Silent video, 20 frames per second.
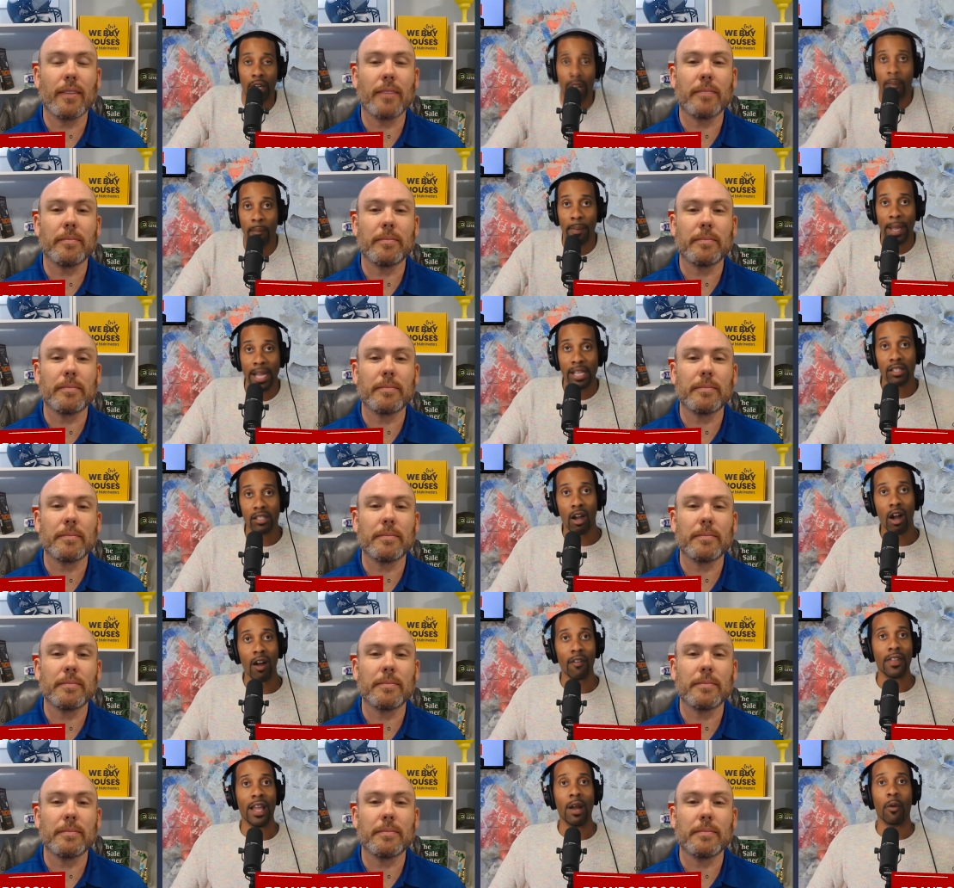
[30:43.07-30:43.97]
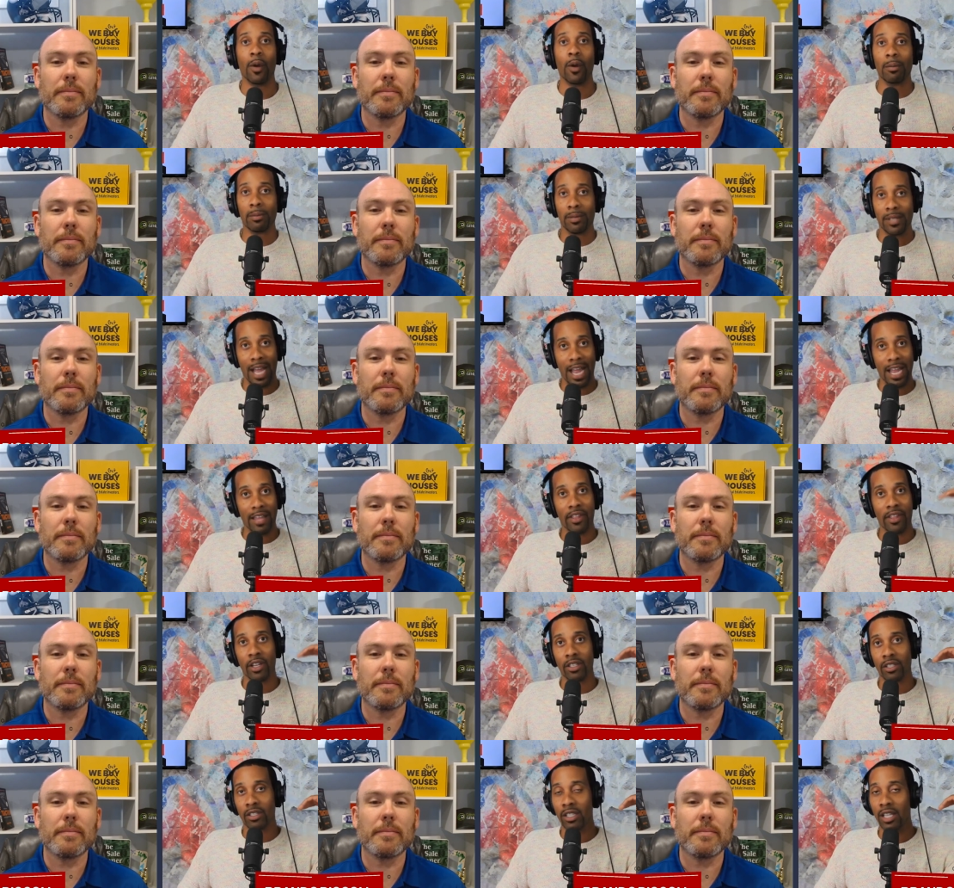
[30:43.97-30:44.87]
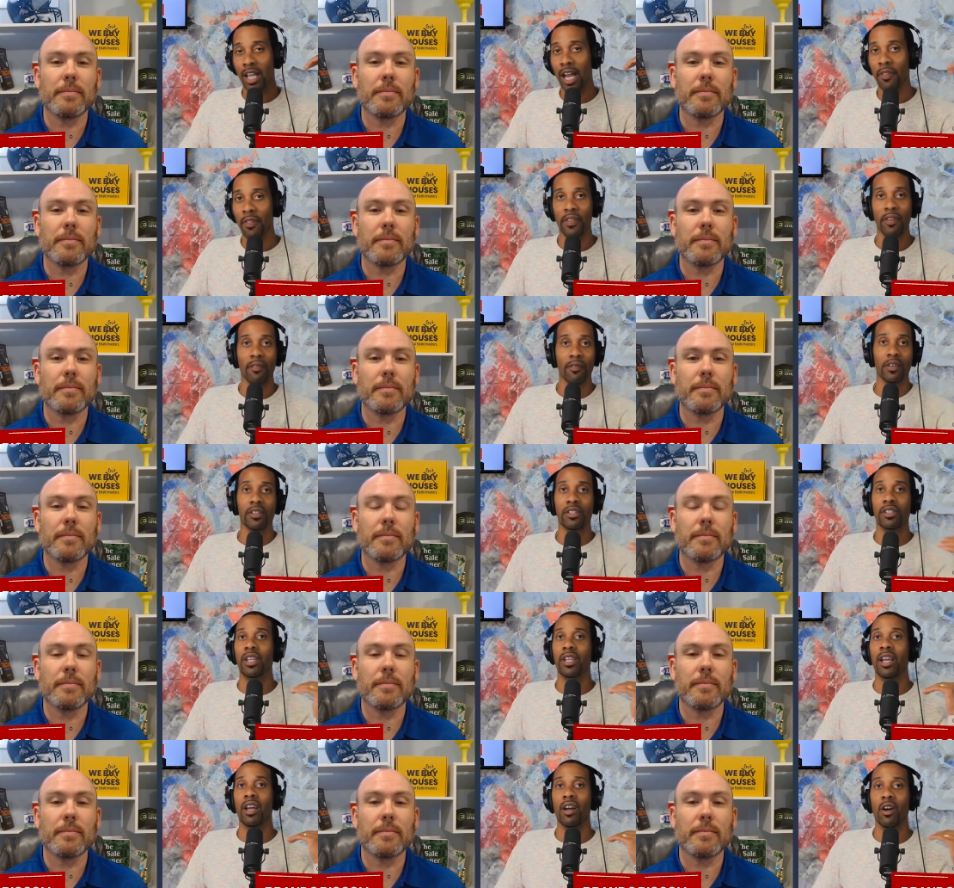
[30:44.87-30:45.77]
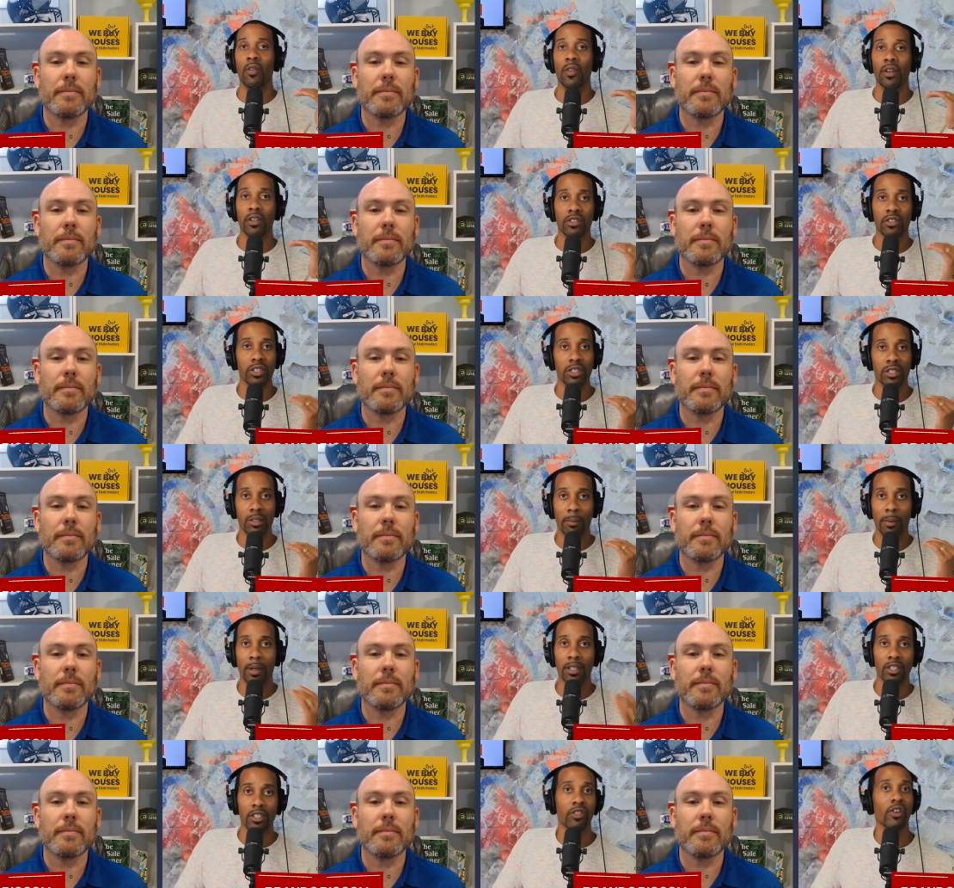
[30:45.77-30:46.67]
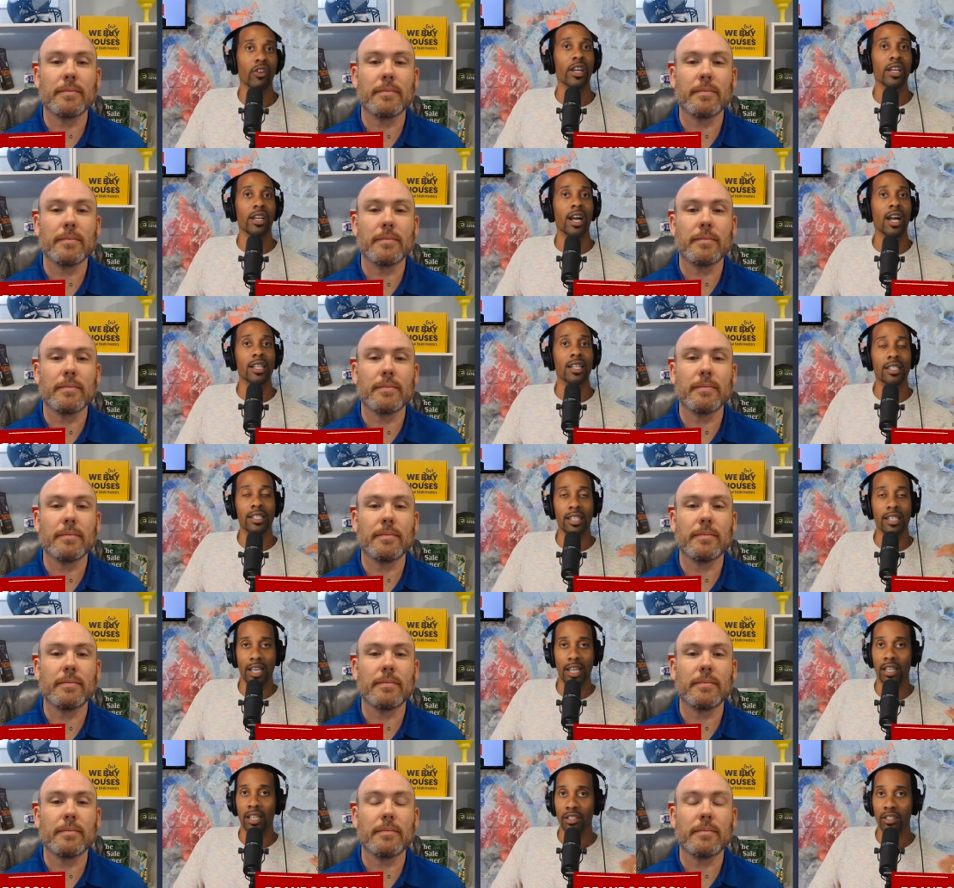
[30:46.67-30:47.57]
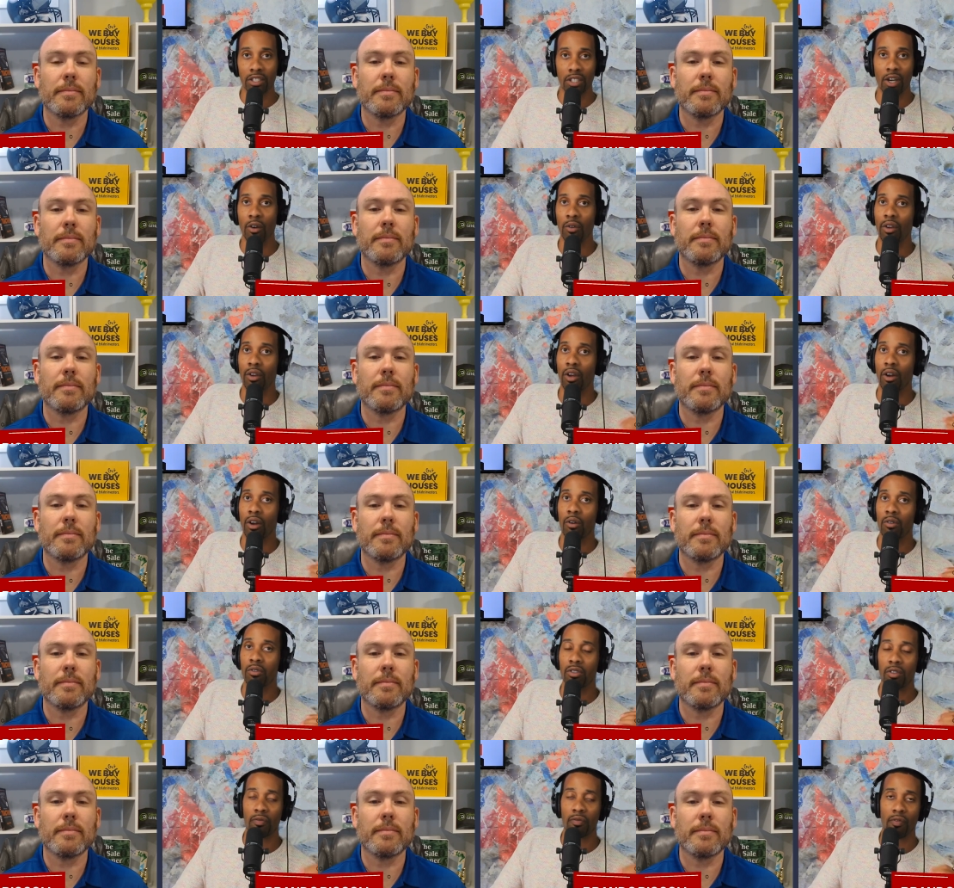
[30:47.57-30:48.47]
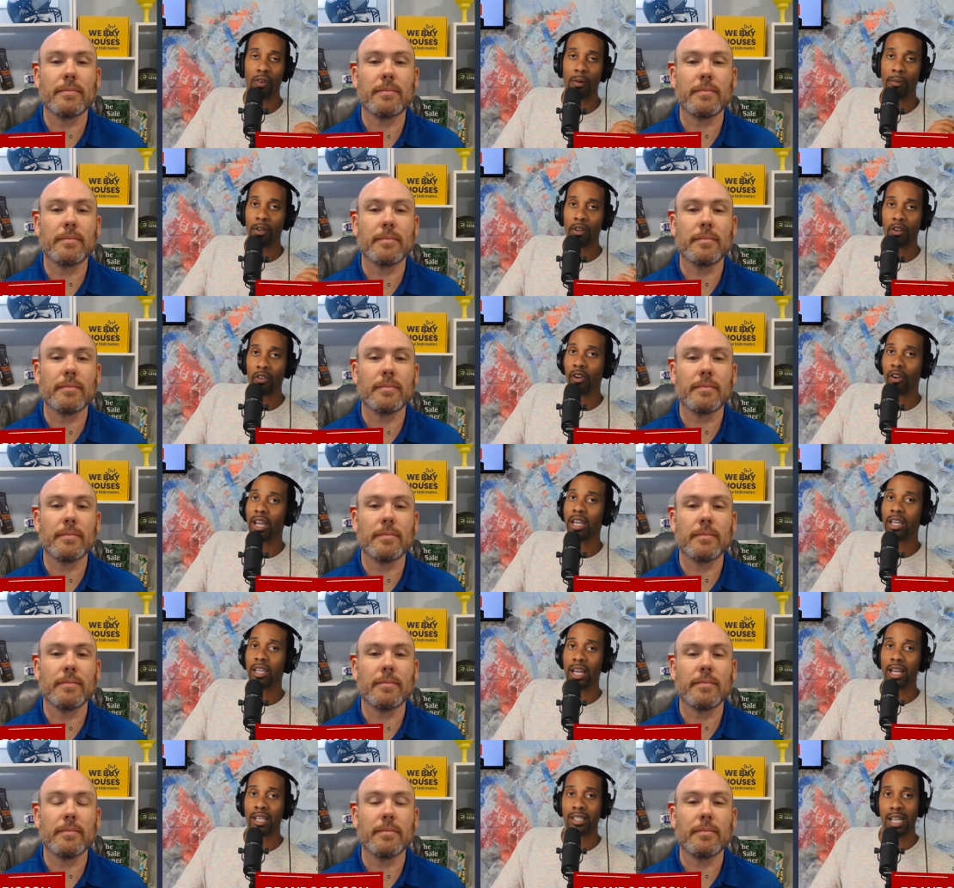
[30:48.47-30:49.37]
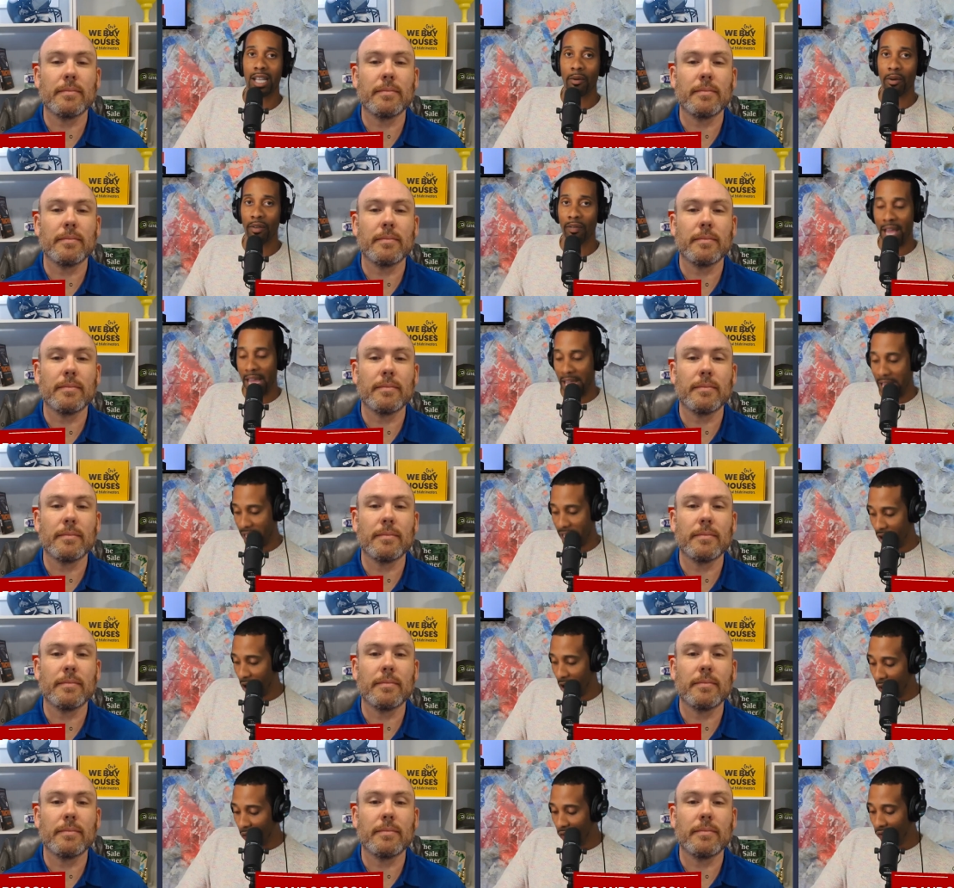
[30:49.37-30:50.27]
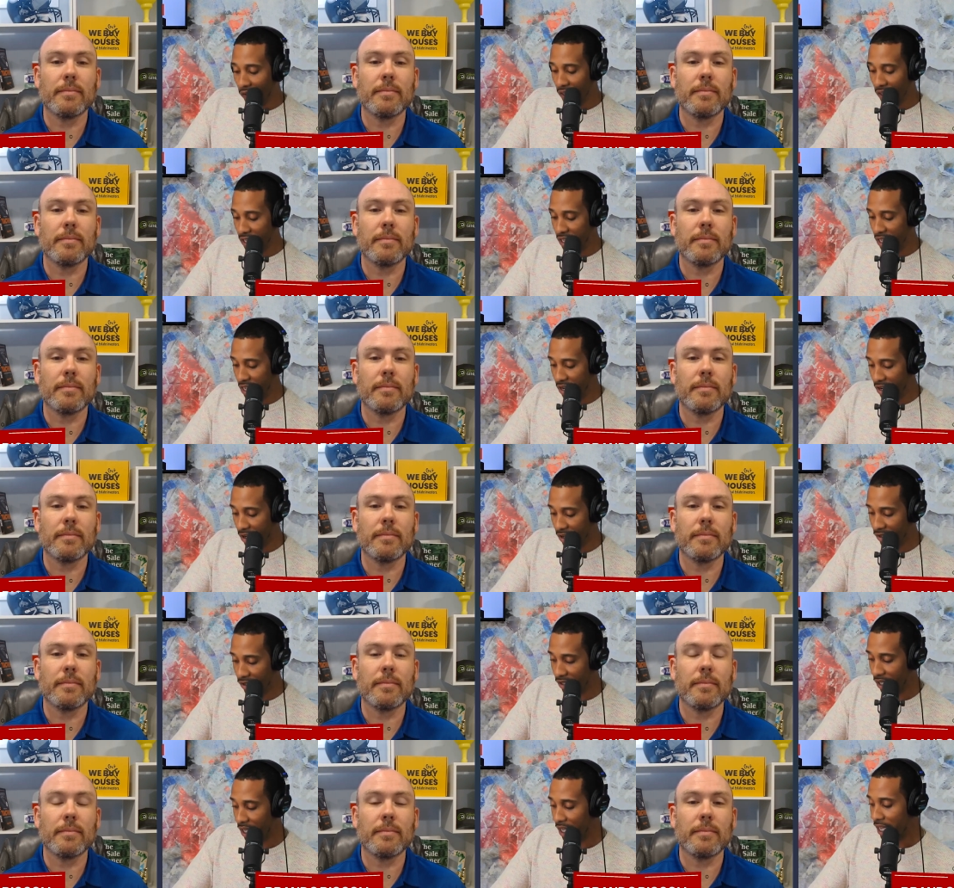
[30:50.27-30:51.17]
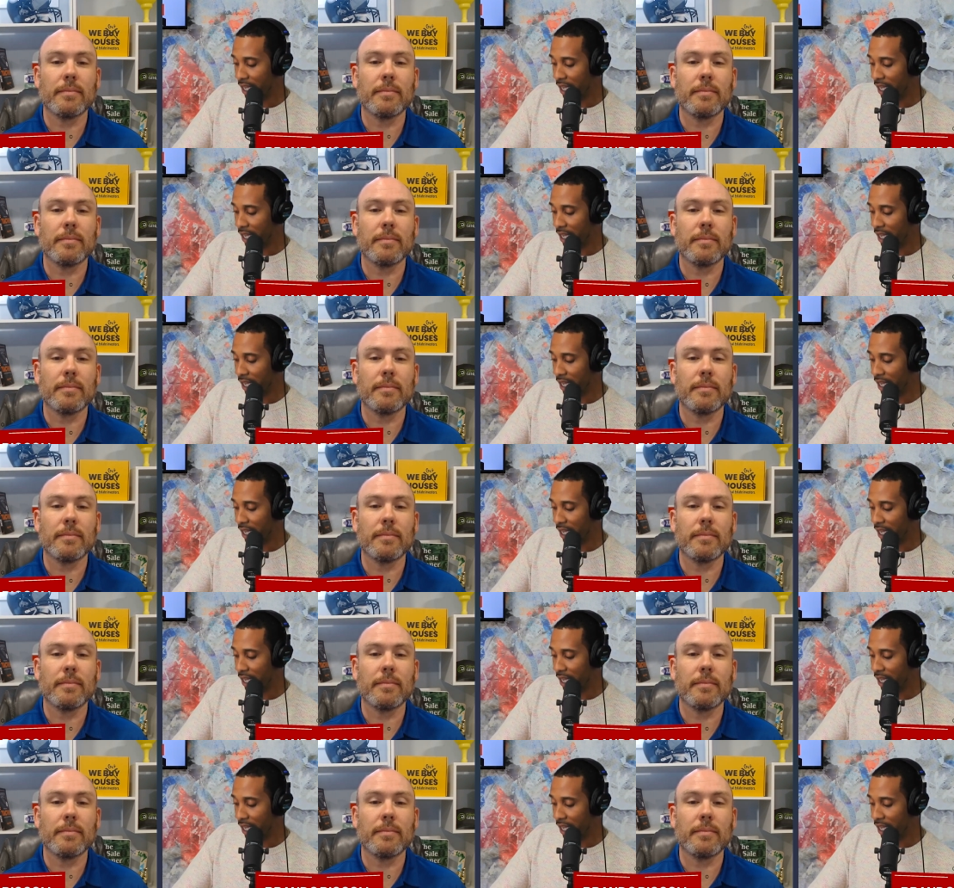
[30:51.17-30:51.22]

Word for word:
Speaker 1: Based off that website, there's nothing for sale. There's just a bunch of great content, show notes from the great guests that we've had over the years.